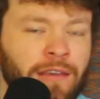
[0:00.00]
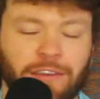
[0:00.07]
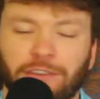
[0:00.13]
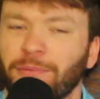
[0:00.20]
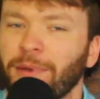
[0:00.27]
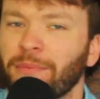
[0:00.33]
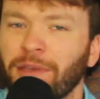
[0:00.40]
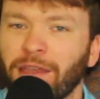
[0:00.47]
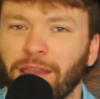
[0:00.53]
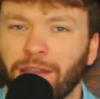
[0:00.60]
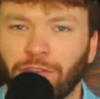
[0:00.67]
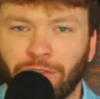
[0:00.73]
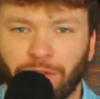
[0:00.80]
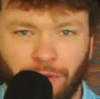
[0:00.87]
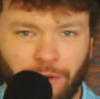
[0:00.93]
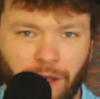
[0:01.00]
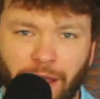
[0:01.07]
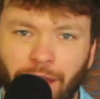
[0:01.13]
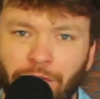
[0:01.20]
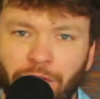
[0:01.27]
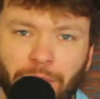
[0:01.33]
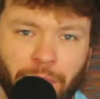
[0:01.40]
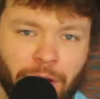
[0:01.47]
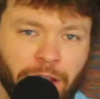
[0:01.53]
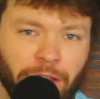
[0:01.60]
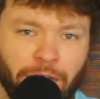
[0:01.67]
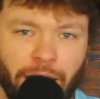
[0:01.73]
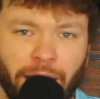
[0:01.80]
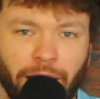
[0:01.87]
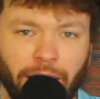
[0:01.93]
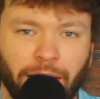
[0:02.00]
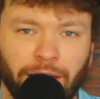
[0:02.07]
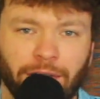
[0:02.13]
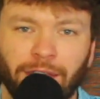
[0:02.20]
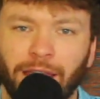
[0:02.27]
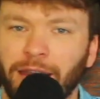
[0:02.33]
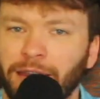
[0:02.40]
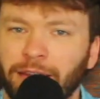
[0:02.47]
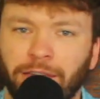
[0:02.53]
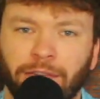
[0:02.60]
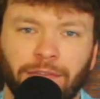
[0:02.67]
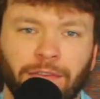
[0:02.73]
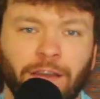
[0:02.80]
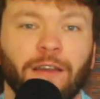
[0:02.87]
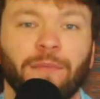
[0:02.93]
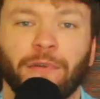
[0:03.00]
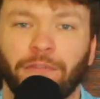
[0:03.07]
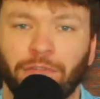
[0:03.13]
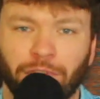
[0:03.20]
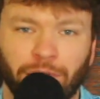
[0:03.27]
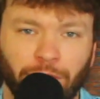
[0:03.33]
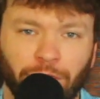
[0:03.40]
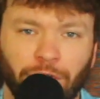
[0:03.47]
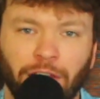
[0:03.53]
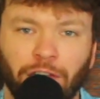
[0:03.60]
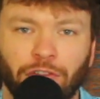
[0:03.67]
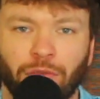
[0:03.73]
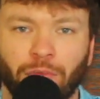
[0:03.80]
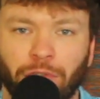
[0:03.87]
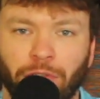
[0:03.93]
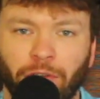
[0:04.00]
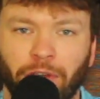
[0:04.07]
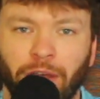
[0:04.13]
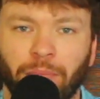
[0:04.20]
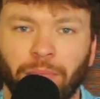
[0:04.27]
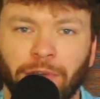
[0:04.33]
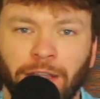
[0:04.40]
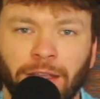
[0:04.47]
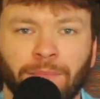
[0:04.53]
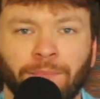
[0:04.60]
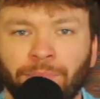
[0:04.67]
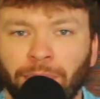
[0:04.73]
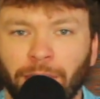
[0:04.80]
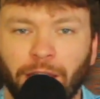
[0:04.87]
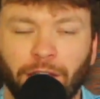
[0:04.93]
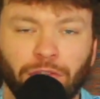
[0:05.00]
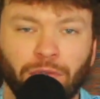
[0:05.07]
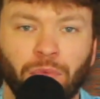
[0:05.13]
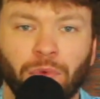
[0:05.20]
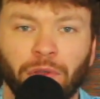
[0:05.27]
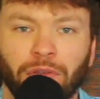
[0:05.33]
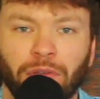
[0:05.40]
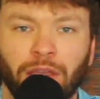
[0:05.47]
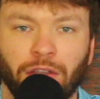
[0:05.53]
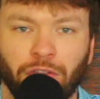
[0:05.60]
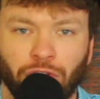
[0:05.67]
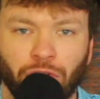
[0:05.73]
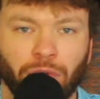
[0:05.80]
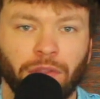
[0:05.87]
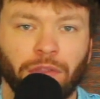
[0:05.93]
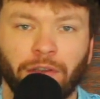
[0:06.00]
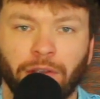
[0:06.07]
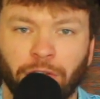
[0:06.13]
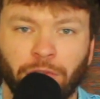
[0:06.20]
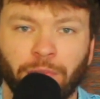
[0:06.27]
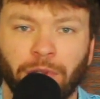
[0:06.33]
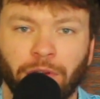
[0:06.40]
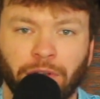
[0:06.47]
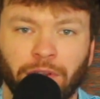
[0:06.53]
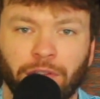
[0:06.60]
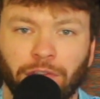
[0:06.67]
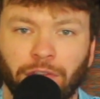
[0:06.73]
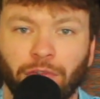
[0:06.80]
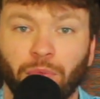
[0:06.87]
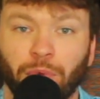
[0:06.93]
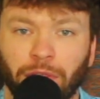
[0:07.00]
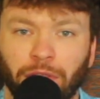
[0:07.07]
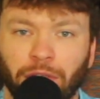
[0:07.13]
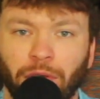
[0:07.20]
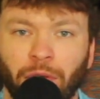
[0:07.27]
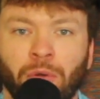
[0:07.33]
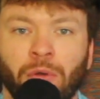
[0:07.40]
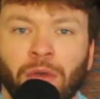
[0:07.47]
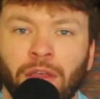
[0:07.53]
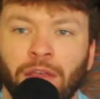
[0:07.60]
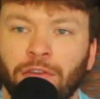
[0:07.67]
is by making sure everybody that has any type of association with your company has really enjoyed their experiences with you.